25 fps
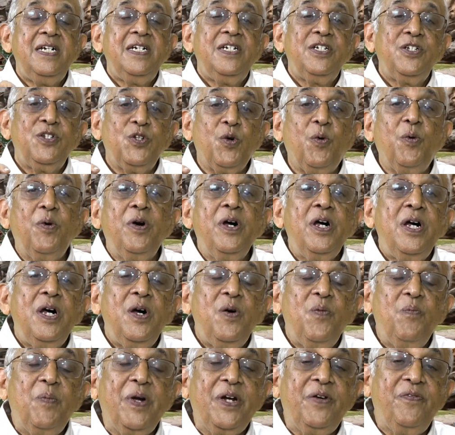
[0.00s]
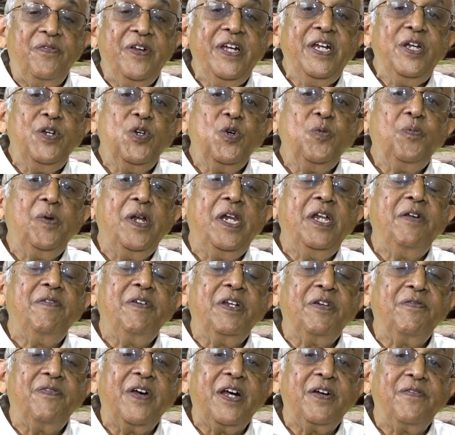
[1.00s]
So, but we do believe,
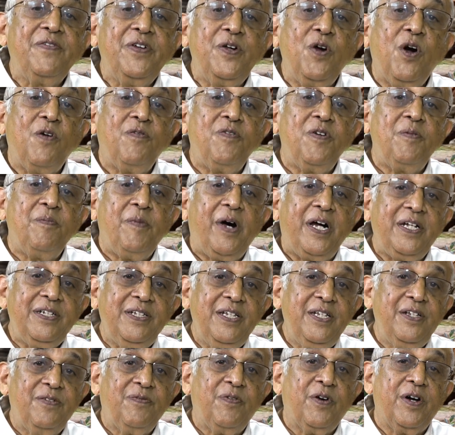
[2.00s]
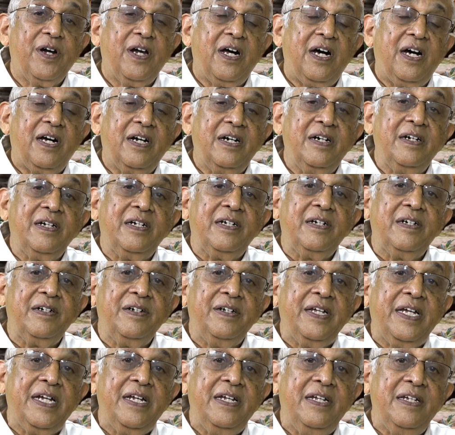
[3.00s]
in fact, we offer masses for our
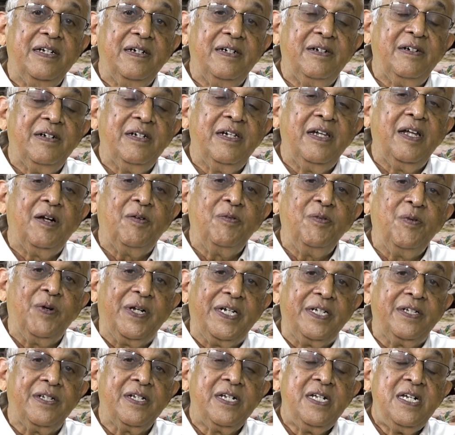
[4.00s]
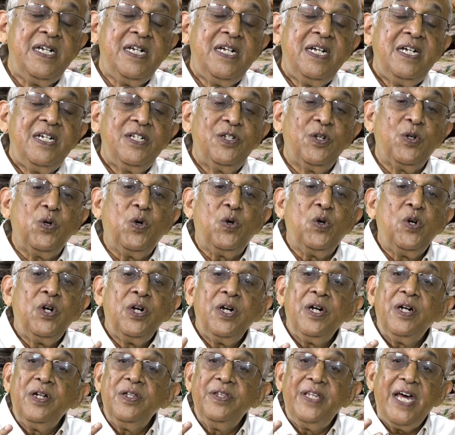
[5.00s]
dead loved ones. So
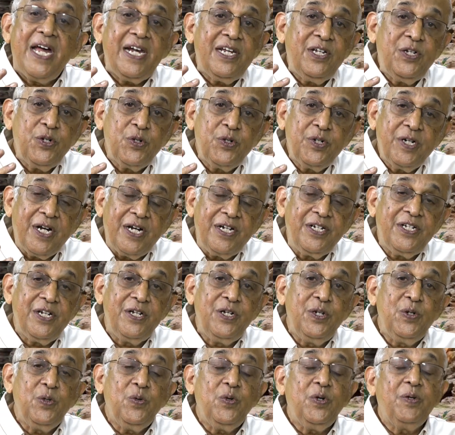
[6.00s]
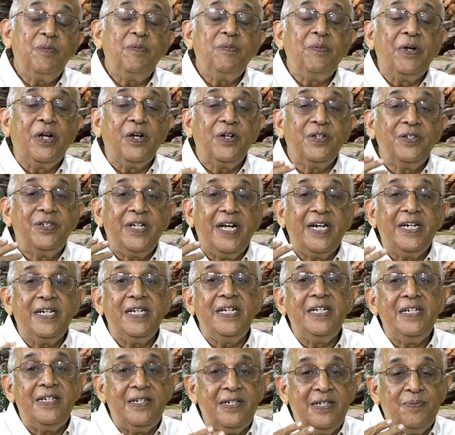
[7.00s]
that should continue, because that
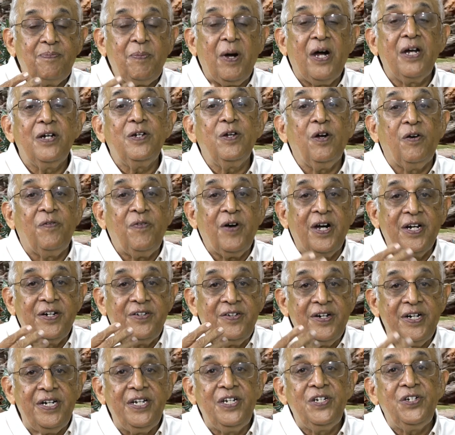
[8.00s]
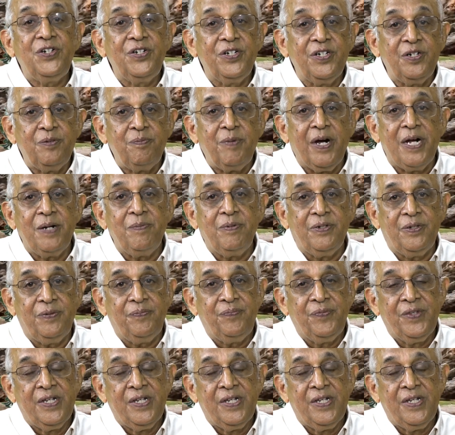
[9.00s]
is part of our traditional Bible.